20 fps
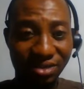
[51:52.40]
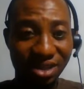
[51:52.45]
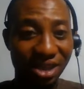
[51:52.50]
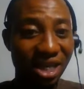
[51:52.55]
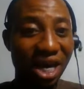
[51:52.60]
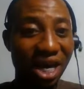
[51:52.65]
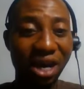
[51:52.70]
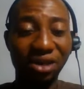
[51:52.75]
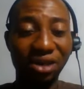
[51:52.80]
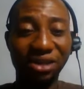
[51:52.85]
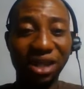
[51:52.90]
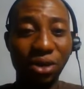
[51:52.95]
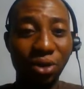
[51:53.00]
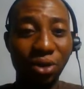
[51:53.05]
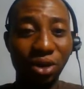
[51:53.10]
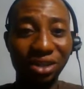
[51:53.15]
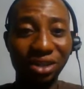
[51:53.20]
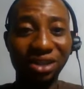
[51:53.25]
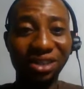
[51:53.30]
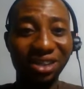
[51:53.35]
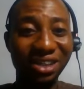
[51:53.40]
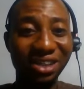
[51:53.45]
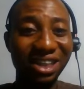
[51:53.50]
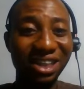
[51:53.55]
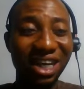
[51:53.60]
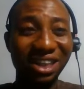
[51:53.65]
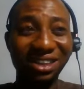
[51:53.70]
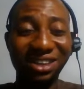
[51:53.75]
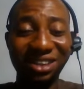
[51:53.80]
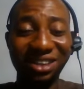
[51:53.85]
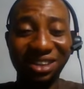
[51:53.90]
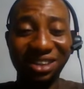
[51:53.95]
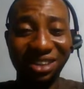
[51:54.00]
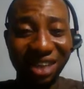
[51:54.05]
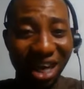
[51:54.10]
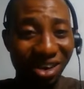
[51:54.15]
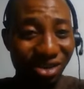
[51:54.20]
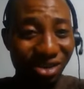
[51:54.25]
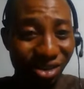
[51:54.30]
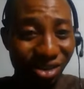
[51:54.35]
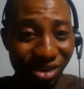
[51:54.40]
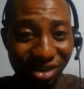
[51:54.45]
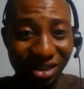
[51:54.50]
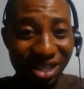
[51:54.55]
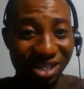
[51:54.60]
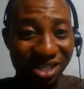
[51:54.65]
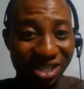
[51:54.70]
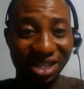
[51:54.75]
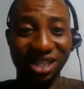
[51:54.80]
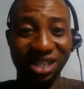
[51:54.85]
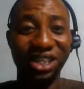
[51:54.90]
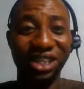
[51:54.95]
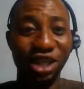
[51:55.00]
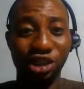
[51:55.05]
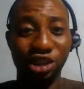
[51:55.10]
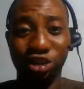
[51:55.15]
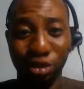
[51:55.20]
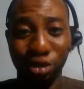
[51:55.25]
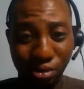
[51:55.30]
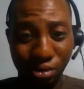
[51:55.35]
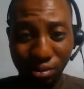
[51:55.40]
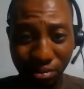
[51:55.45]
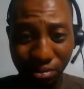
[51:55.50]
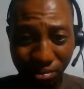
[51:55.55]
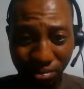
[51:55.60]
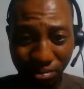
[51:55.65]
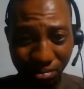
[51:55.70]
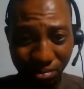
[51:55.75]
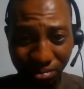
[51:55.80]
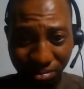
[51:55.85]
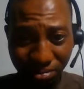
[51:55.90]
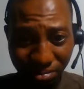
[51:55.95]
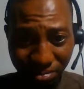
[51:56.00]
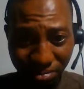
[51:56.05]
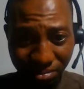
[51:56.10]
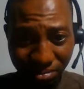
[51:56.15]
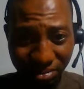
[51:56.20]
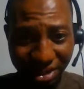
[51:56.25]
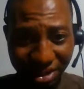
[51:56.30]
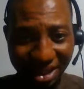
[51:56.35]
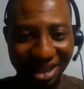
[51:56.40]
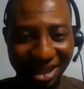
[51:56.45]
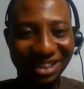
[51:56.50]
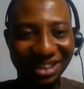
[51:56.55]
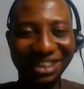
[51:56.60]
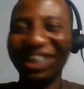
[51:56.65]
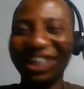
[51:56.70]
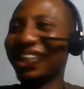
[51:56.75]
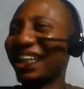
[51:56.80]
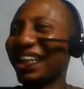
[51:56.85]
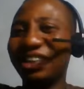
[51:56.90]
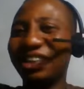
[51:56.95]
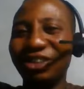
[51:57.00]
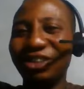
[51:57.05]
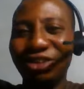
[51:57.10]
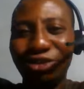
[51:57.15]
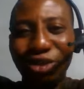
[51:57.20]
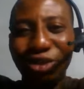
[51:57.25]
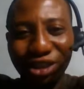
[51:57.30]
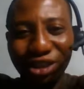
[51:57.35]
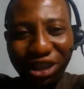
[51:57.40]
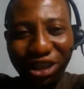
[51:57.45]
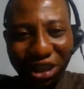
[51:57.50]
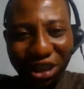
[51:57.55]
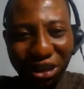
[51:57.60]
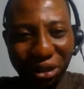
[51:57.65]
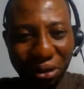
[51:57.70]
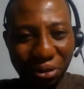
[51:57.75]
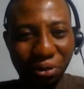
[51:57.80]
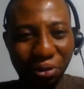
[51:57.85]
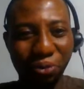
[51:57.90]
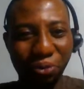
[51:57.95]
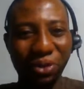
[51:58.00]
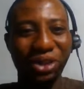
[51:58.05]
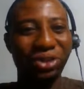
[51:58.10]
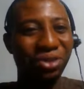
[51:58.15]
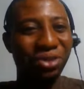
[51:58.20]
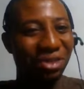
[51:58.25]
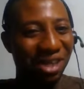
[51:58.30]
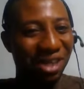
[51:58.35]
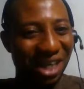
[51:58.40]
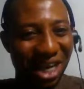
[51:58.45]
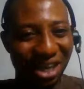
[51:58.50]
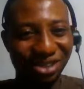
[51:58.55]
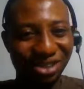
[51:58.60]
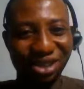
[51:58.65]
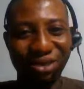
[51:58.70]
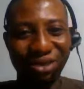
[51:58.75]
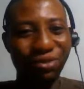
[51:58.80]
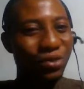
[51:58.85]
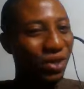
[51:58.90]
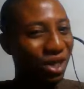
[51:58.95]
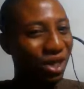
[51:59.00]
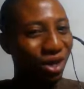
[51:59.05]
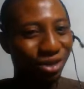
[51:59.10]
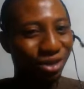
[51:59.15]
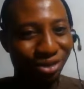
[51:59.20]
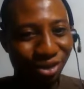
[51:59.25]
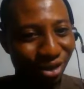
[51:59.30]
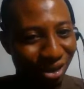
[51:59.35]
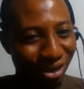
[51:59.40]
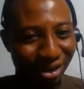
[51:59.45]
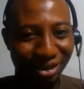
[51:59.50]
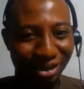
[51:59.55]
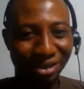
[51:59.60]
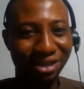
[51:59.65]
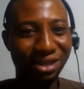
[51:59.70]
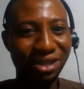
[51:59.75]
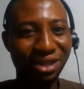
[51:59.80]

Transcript: They are psychologists in nature. They can judge you with your reaction even without talking.